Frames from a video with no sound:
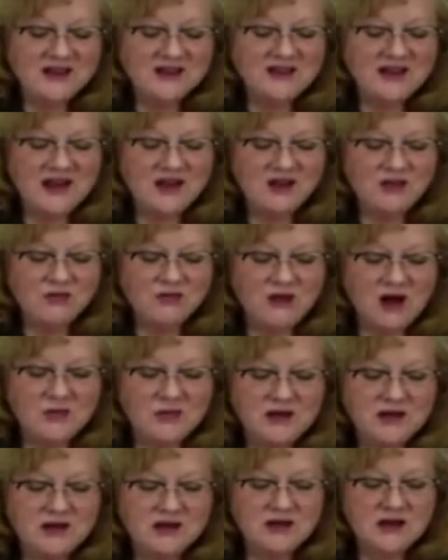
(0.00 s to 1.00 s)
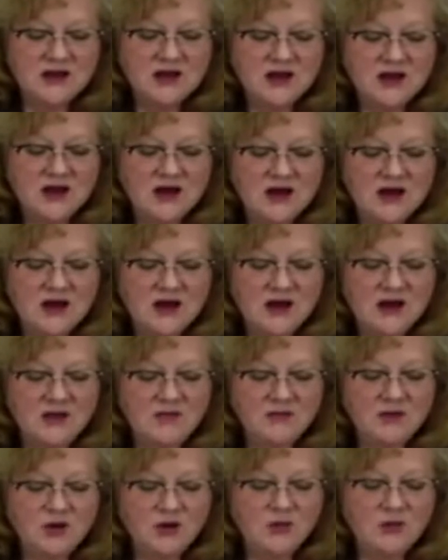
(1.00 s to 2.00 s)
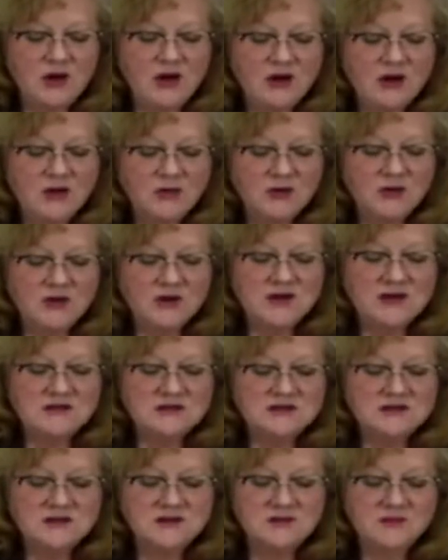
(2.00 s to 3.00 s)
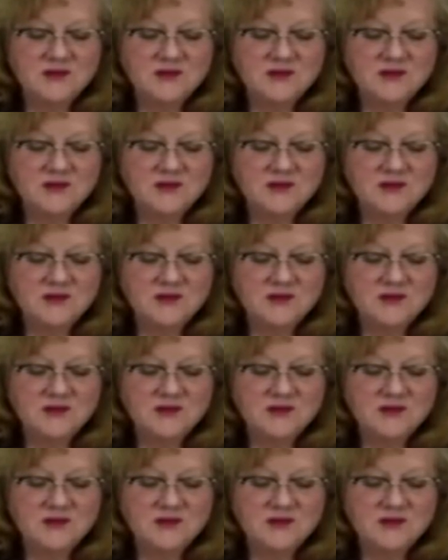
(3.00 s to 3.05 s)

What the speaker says: Thank you, Robin. You're welcome, Chris.